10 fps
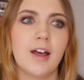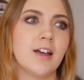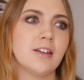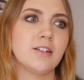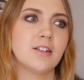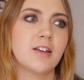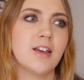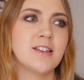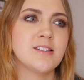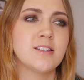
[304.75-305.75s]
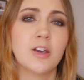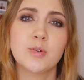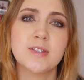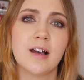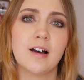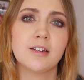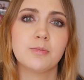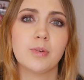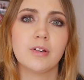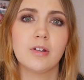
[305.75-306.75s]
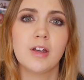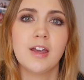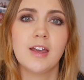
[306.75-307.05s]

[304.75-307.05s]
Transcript: And it's so sad, but